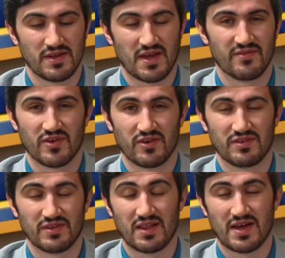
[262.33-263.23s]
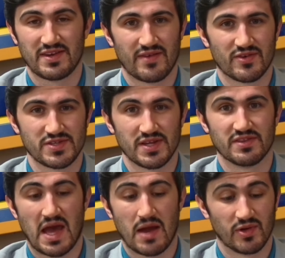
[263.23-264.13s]
Not a lot of diversity
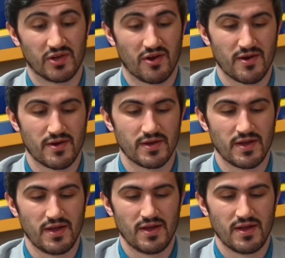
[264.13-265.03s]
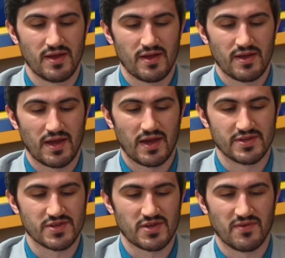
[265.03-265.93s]
in that regard. And
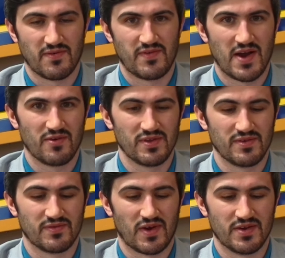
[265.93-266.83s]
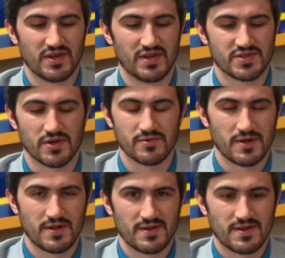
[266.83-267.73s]
it's also federally funded. So
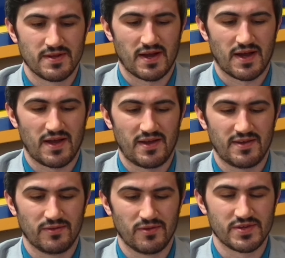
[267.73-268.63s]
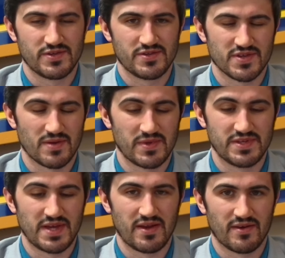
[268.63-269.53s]
I looked into some of the
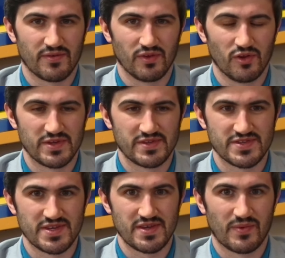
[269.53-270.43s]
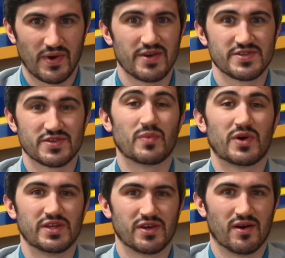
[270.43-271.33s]
data for a little bit to see where does their
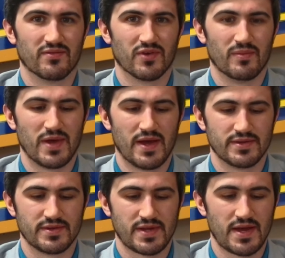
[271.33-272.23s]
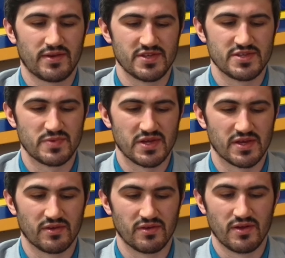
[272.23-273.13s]
money come from. And technically
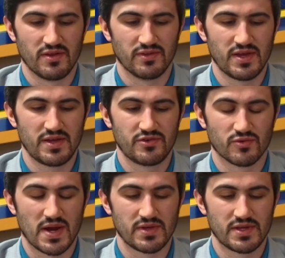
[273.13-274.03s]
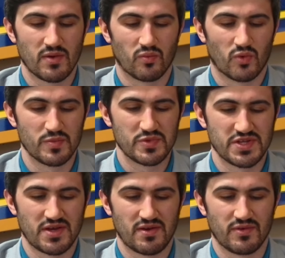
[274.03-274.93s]
speaking, they directly get
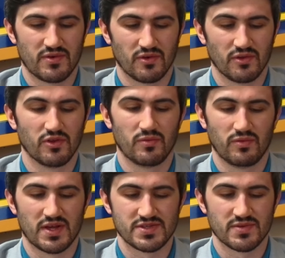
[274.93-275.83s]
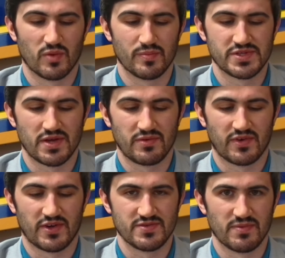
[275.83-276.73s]
1% of their, a little less than 1% of their
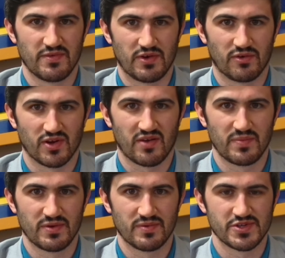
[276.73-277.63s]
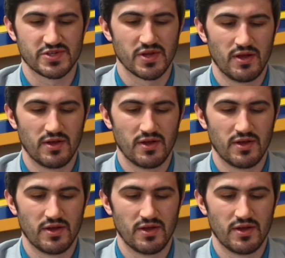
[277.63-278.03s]
funds from the federal government, which